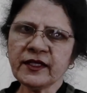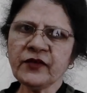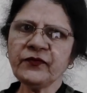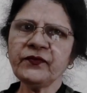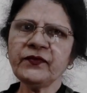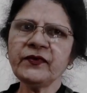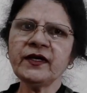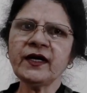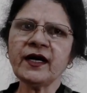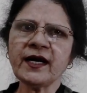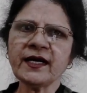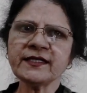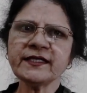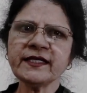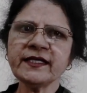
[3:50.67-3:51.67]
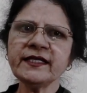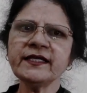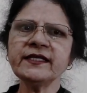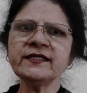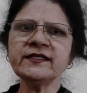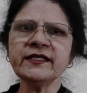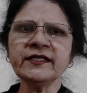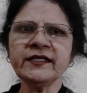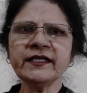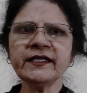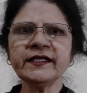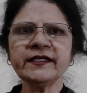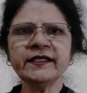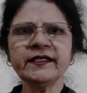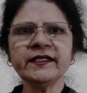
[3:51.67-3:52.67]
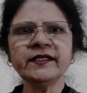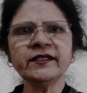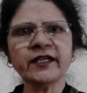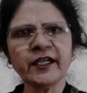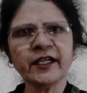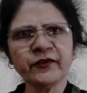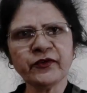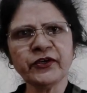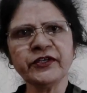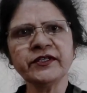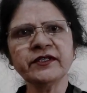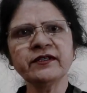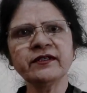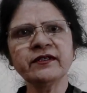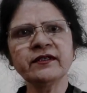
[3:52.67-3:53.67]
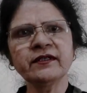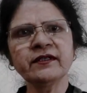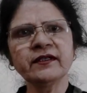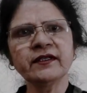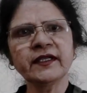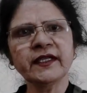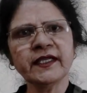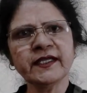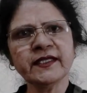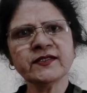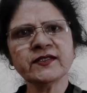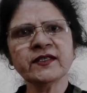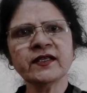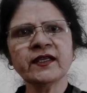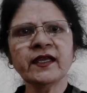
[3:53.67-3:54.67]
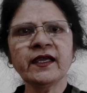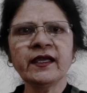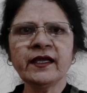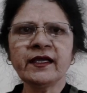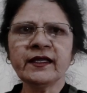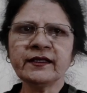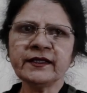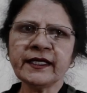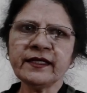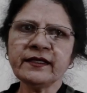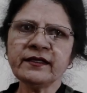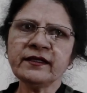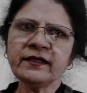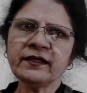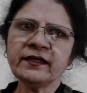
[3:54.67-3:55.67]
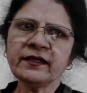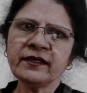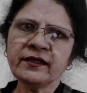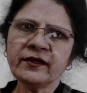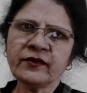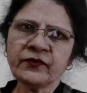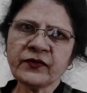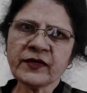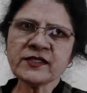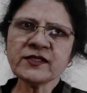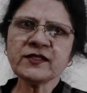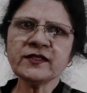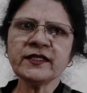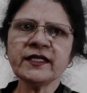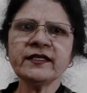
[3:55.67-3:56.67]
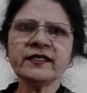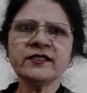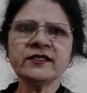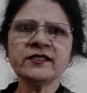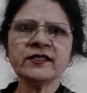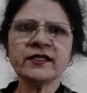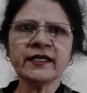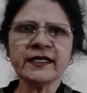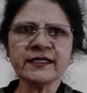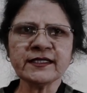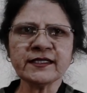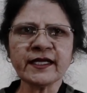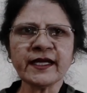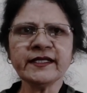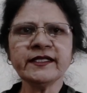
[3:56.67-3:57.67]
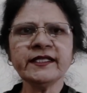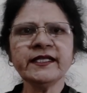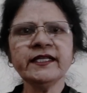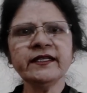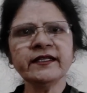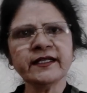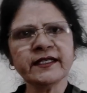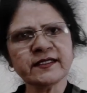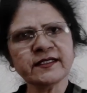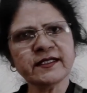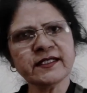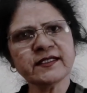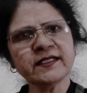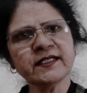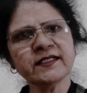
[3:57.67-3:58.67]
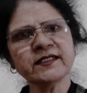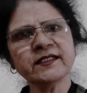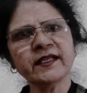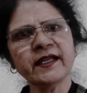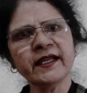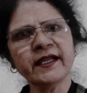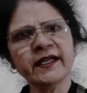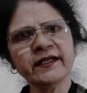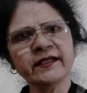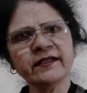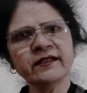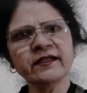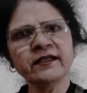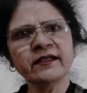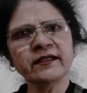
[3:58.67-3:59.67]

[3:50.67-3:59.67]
if arsenic is indicated in typhoid case, then first there is anxiety, restlessness, and